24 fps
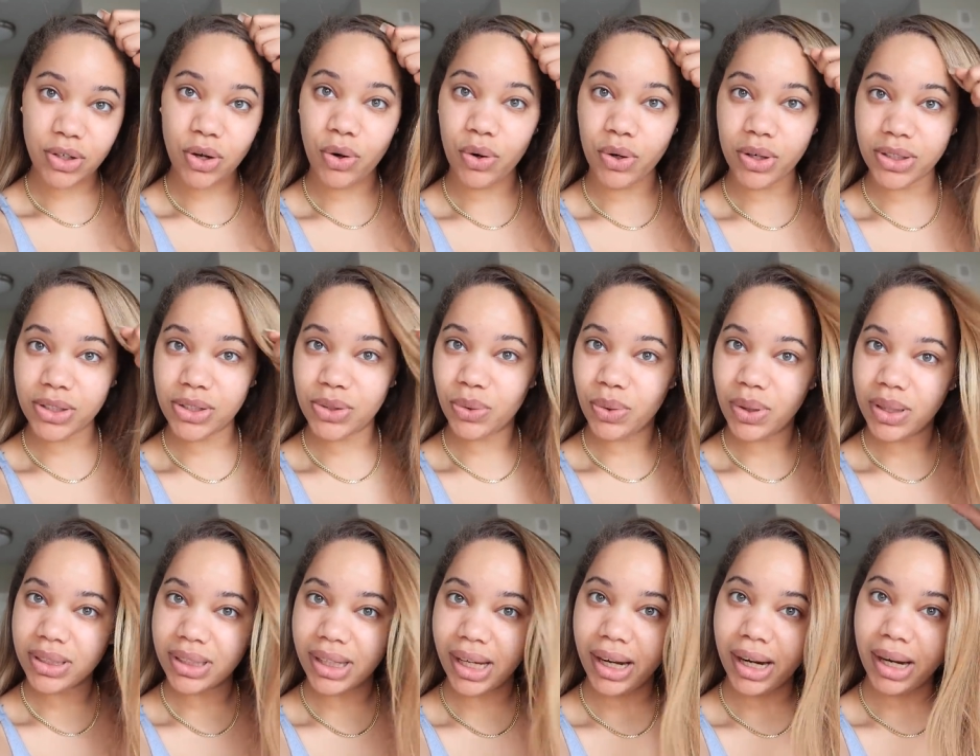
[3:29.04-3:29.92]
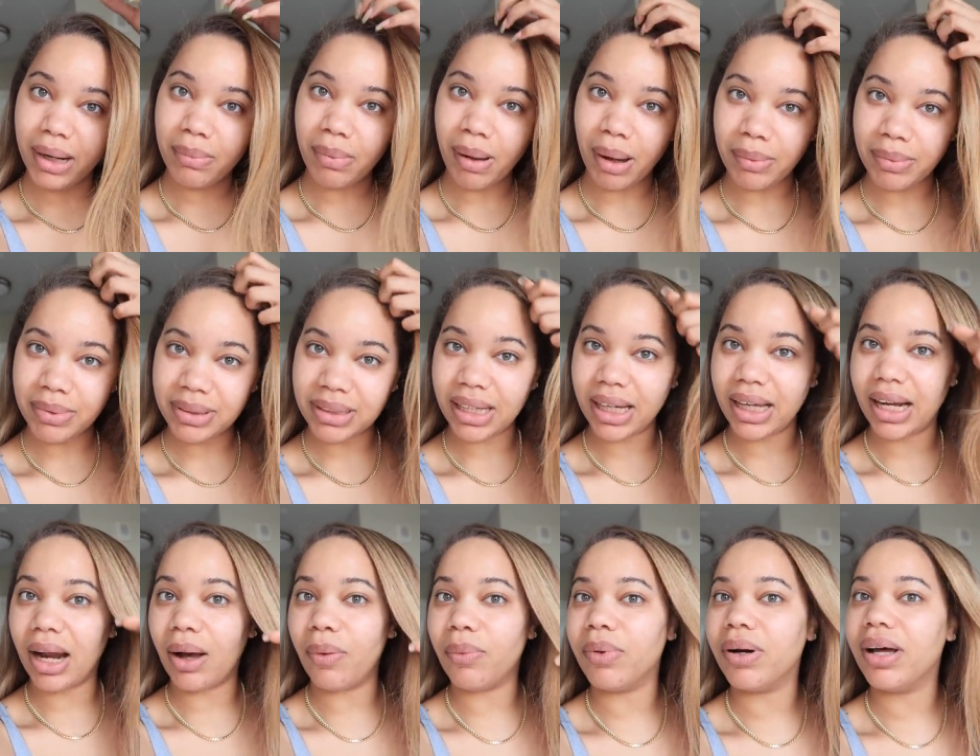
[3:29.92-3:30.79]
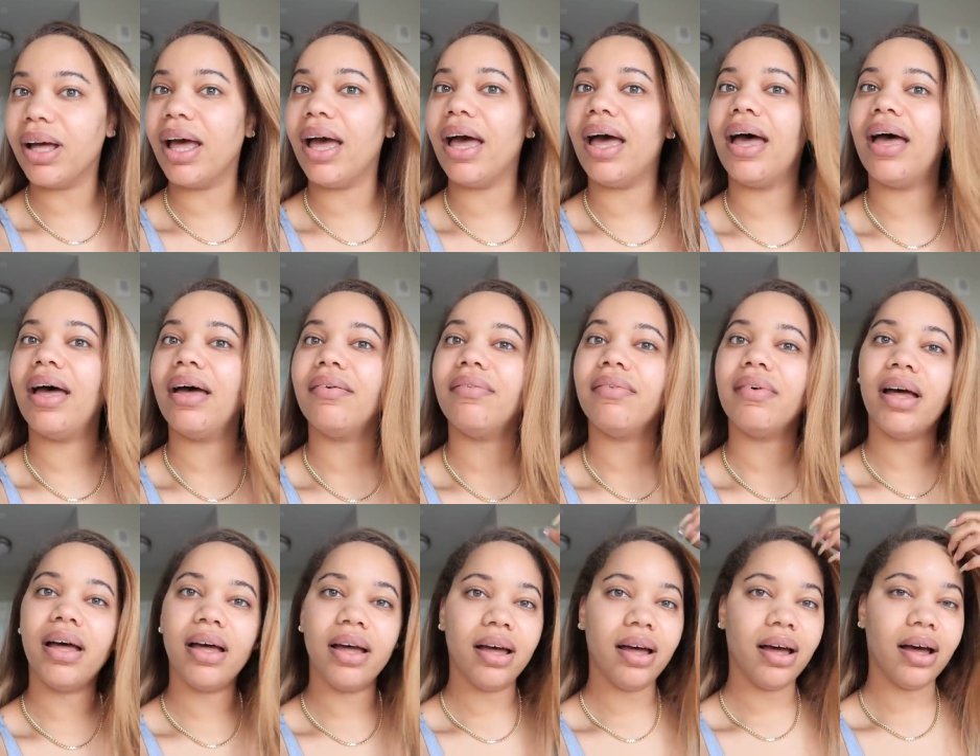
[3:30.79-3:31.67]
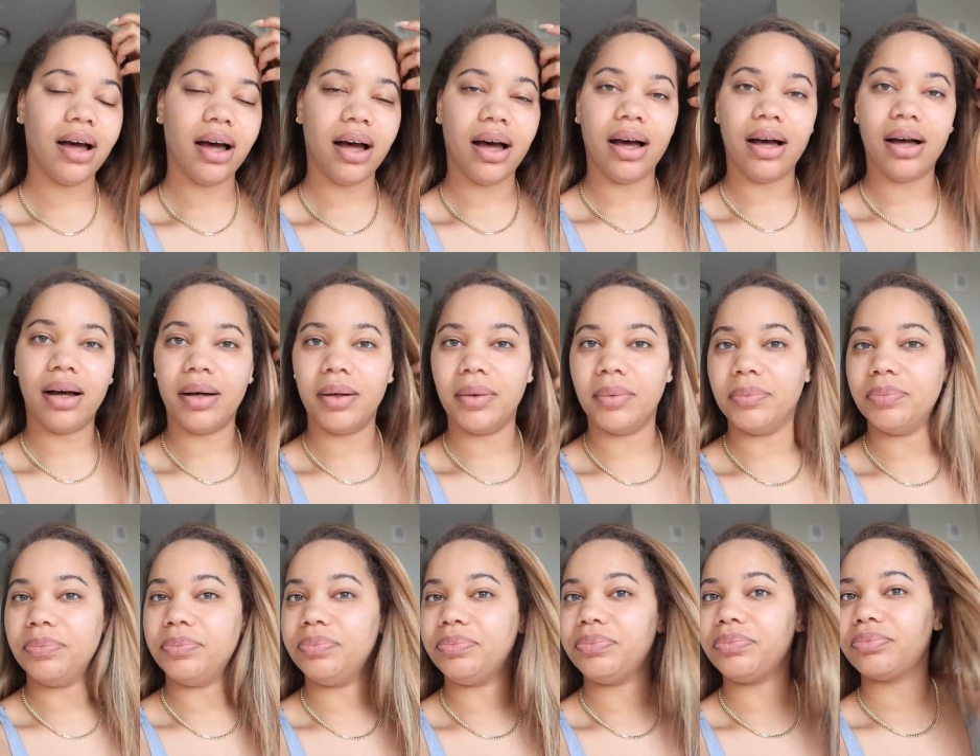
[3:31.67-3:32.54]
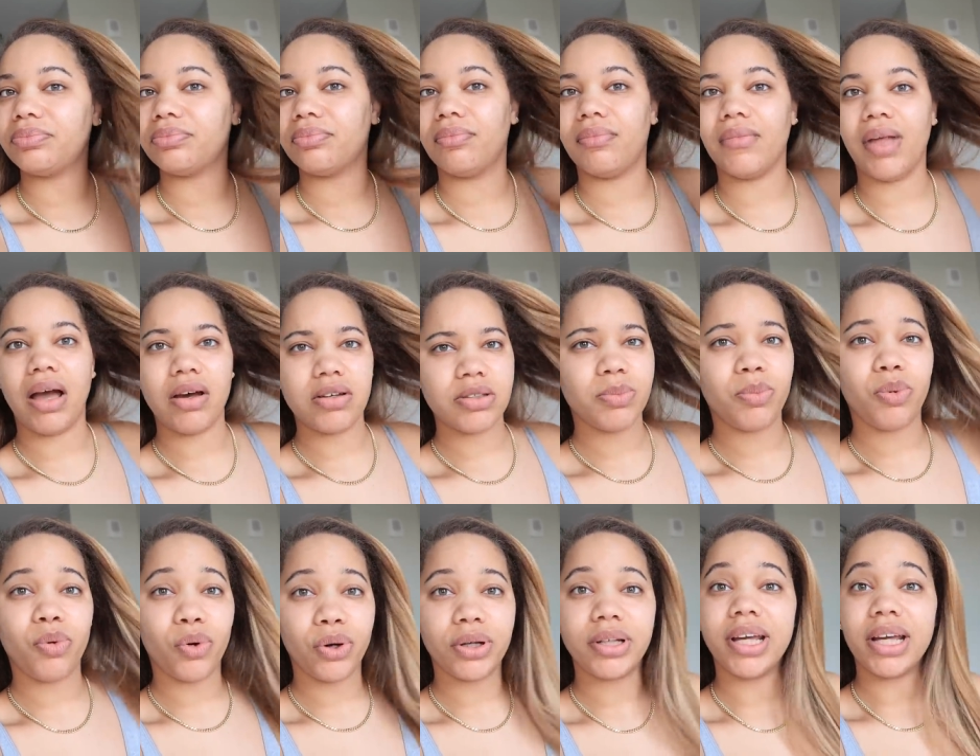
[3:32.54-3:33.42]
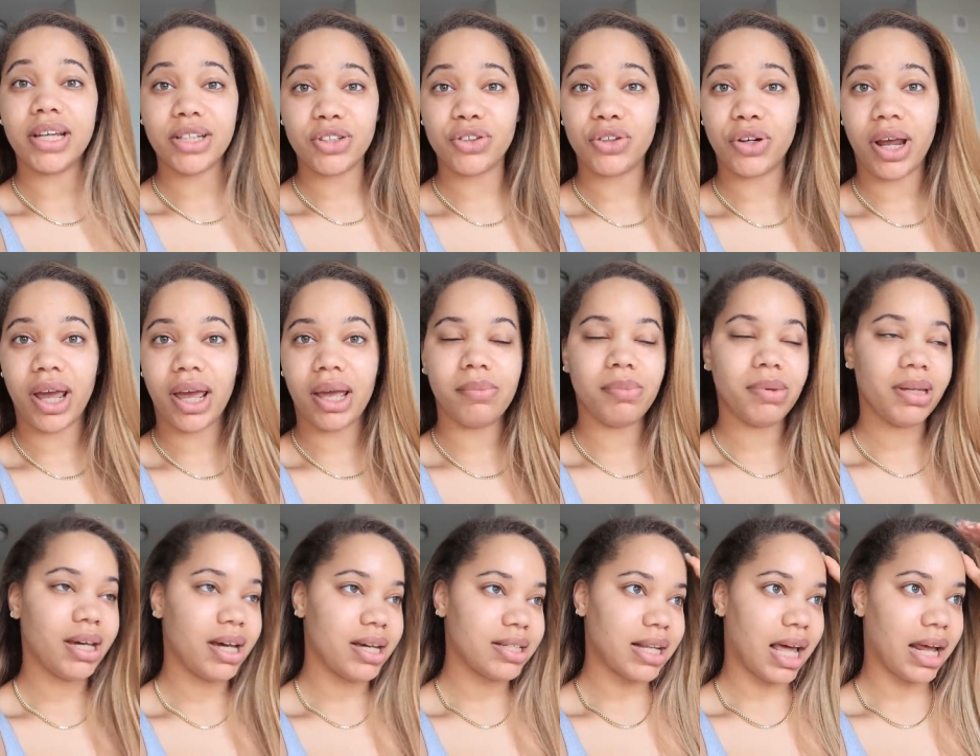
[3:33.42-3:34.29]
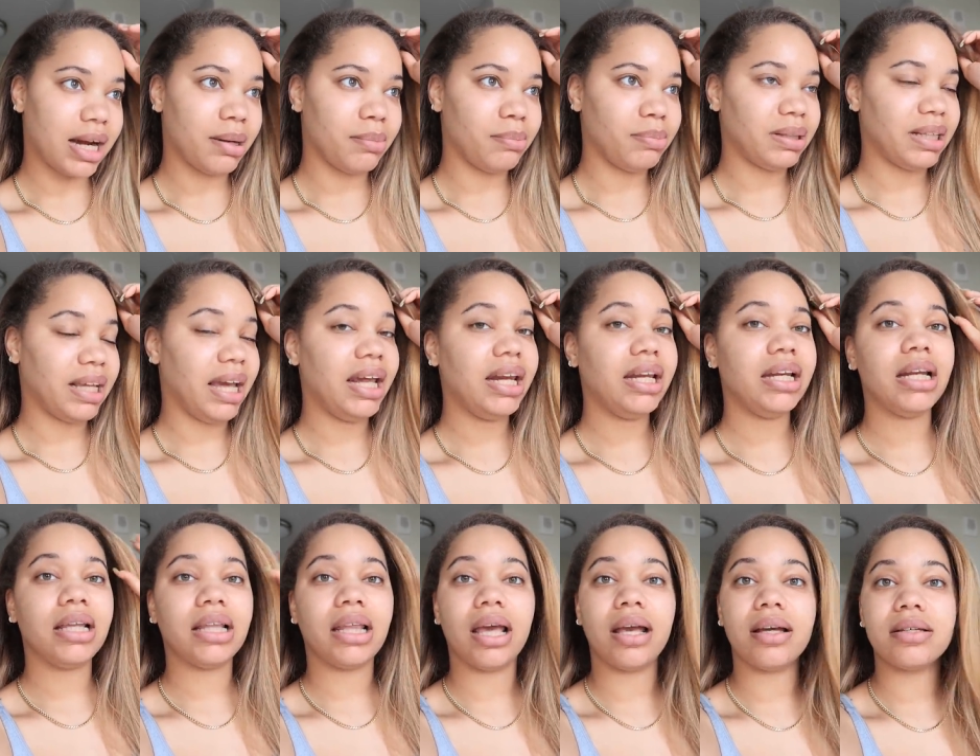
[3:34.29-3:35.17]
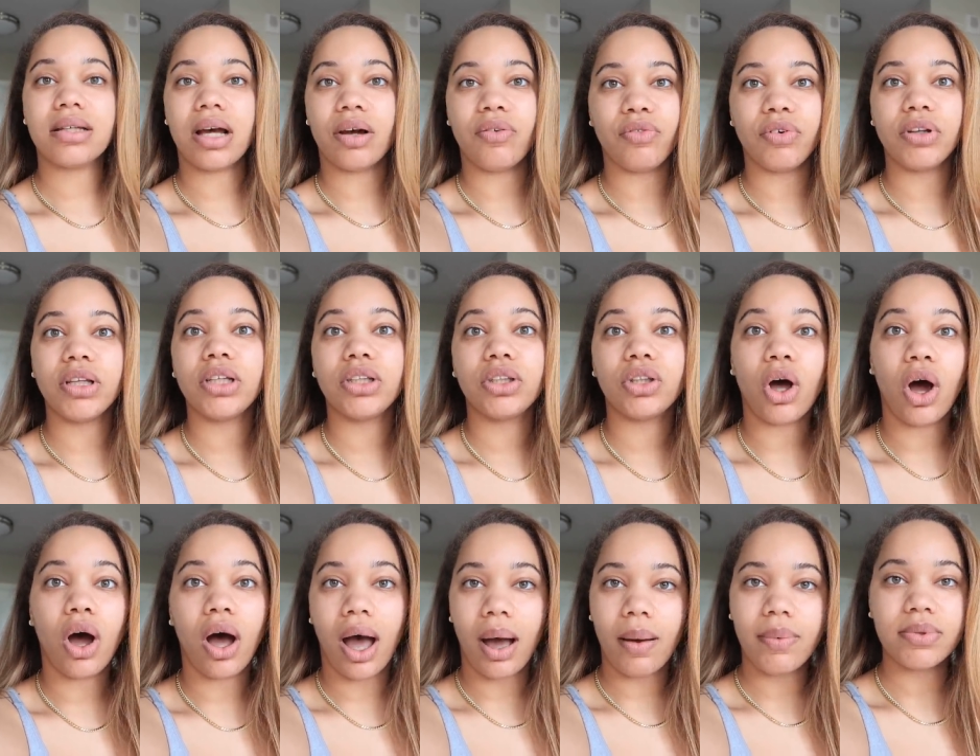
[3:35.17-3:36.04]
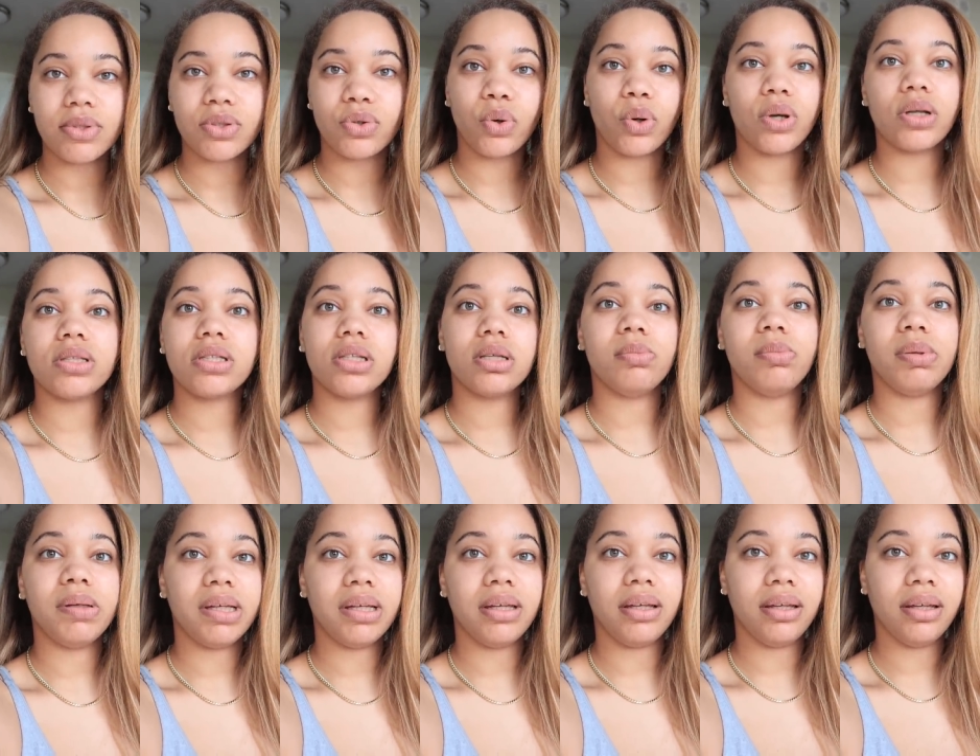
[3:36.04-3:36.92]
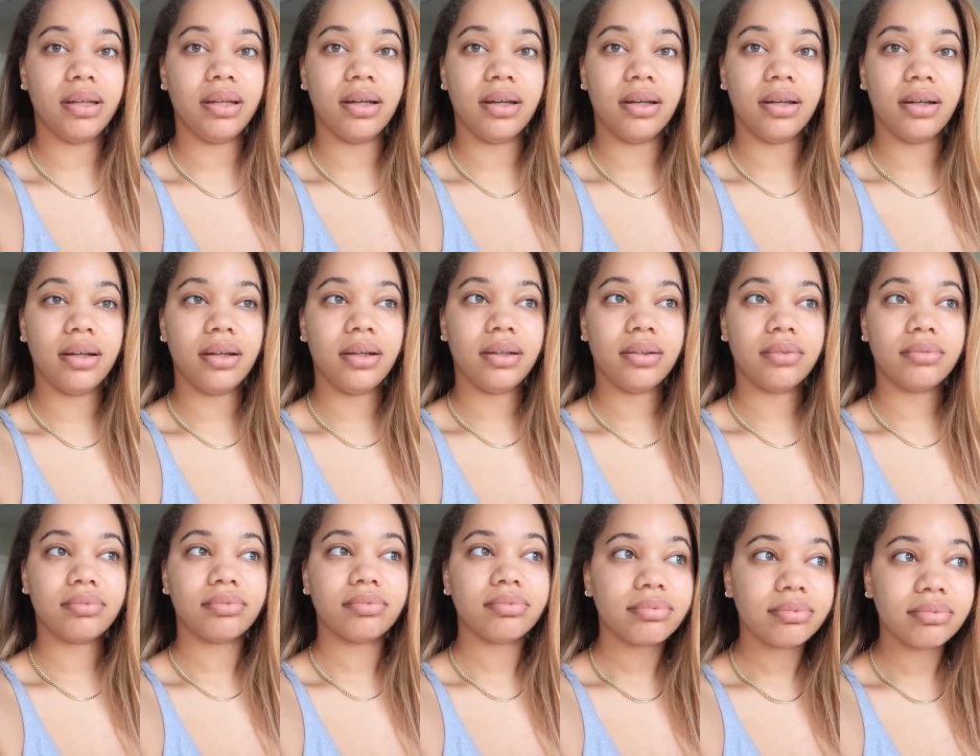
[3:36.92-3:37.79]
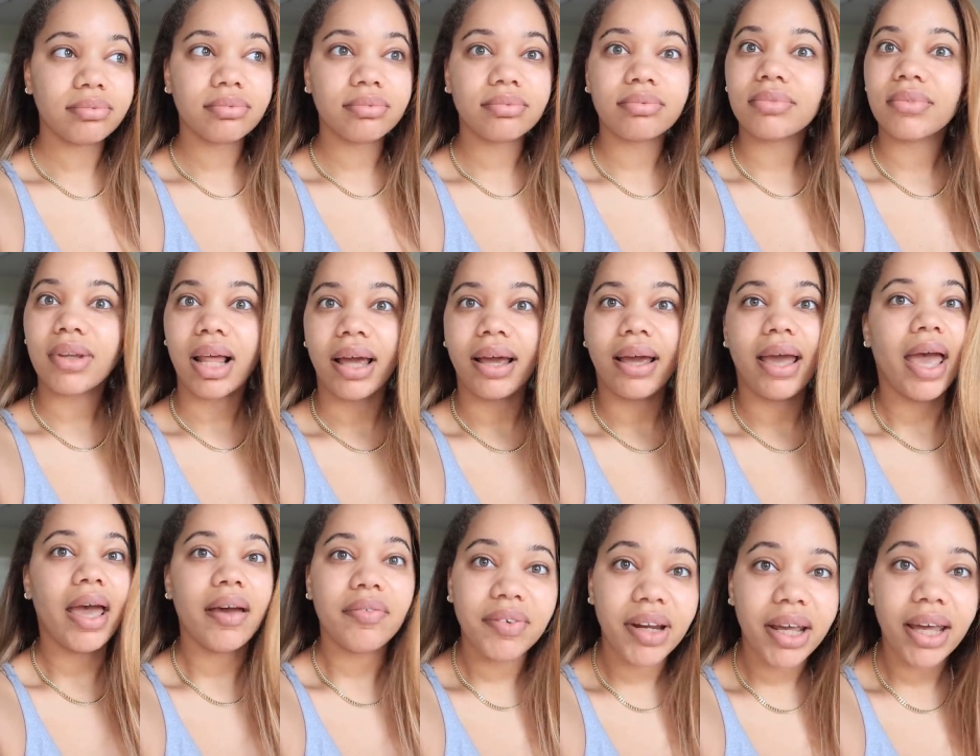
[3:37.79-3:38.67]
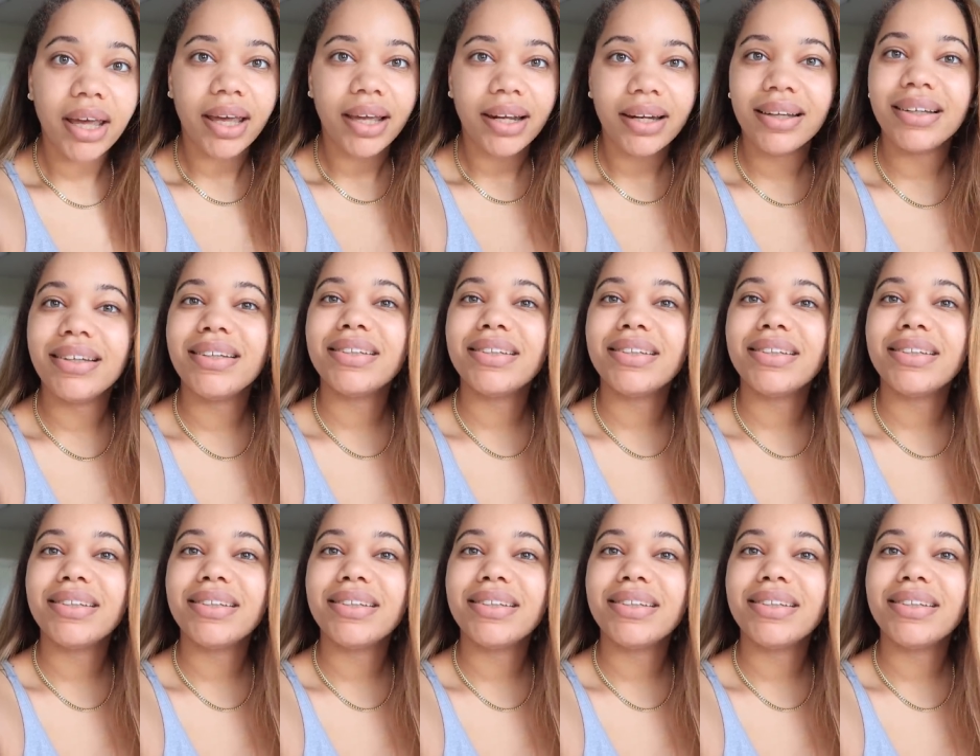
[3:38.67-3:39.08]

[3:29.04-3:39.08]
horror stories like everybody was saying I would have, um, I was bored yesterday because I didn't plan anything because I really thought I was going to be like half dead.